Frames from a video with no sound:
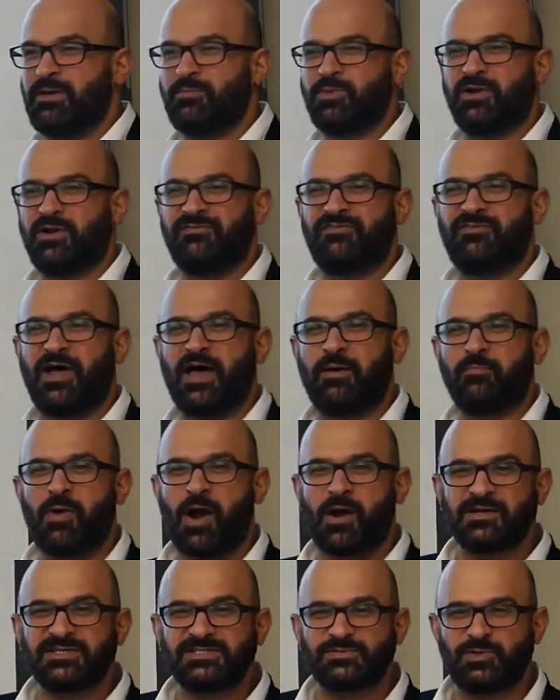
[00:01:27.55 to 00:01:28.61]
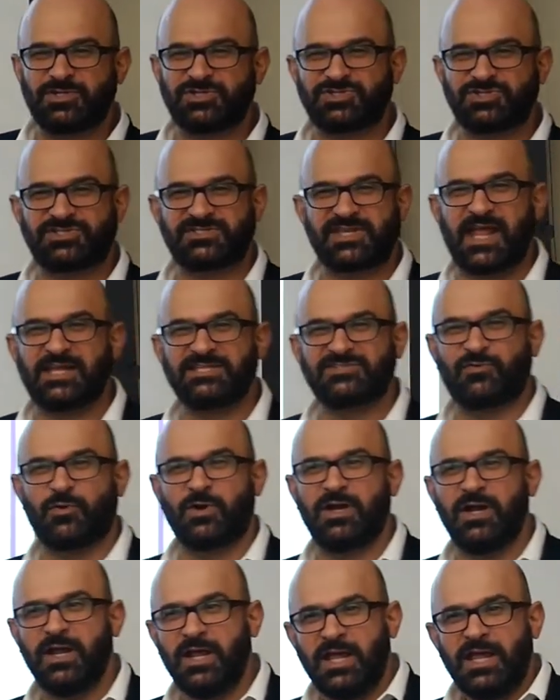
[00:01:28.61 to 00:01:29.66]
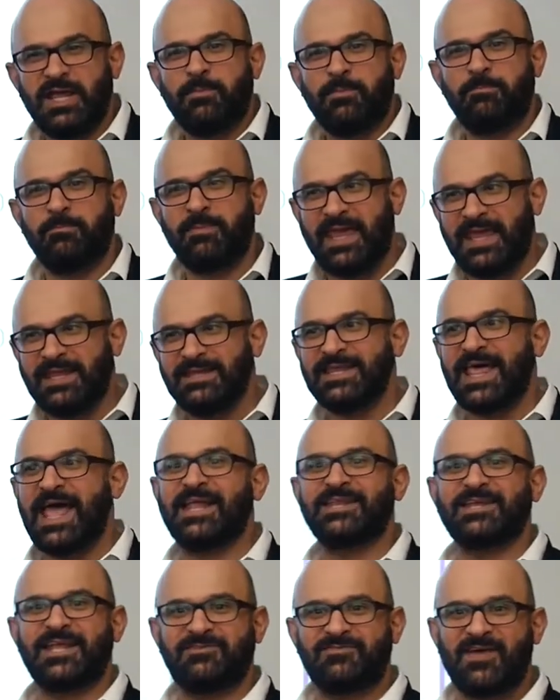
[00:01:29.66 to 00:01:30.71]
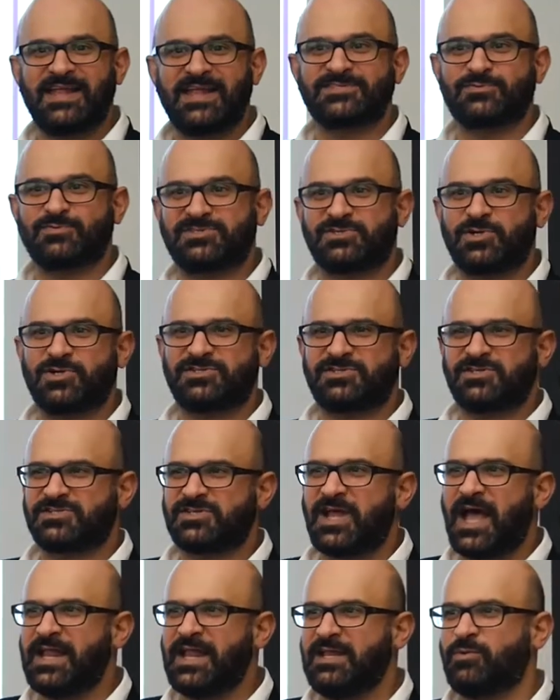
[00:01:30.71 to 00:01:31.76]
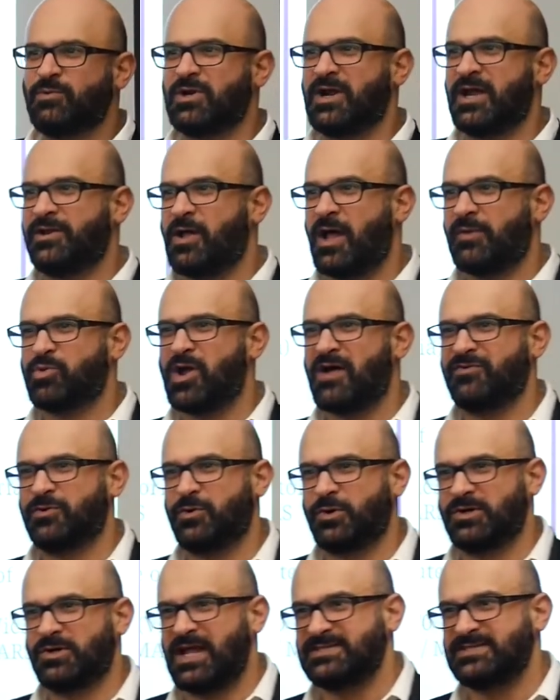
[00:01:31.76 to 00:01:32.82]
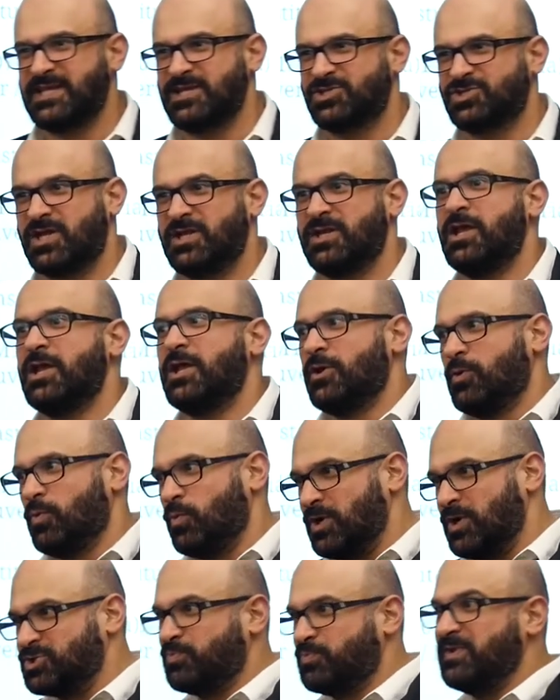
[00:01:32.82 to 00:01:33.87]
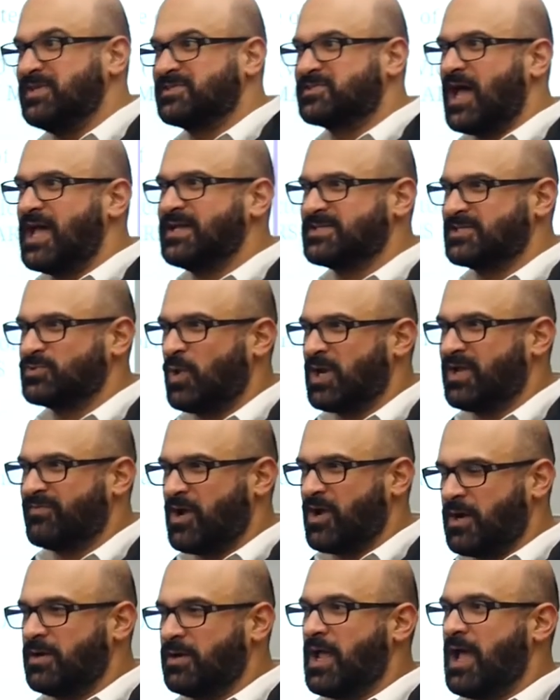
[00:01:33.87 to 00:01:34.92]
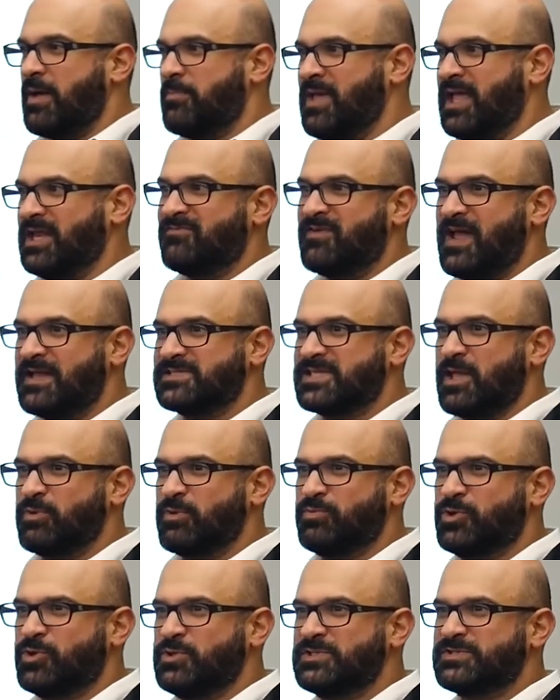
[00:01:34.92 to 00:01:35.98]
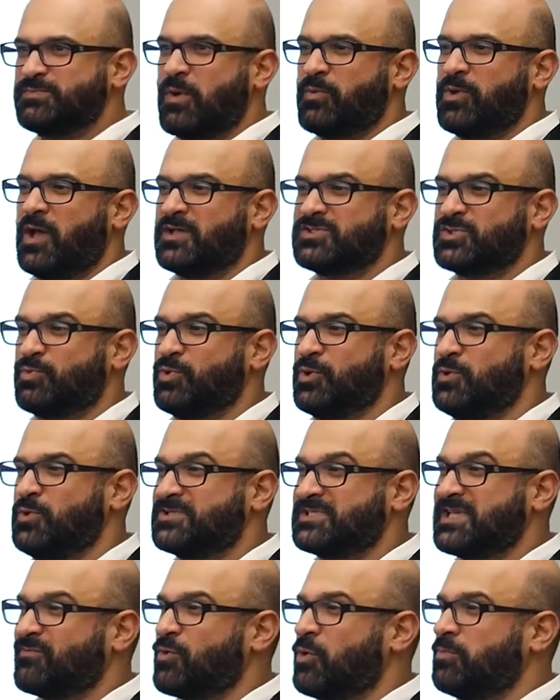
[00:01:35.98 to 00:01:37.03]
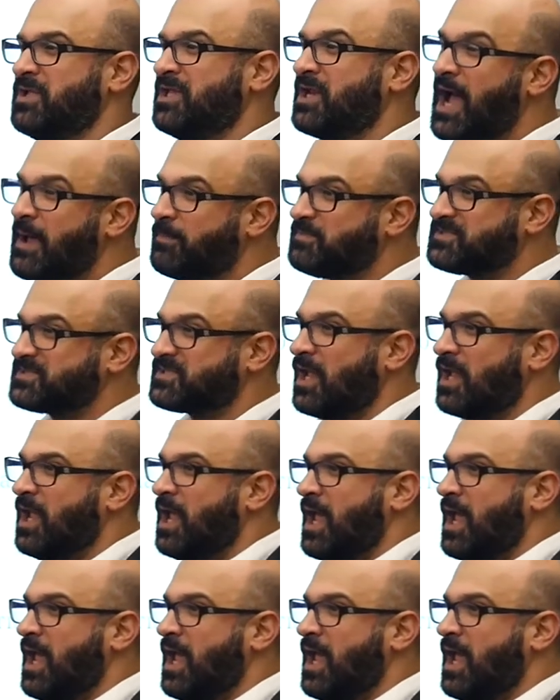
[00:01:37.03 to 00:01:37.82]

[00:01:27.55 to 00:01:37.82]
member of uh, MARS, which stands for Mainland Advanced Research Society. We're a nonprofit organization, which B-Sides is one of our uh, main events that we produce, but we also produce several meetups,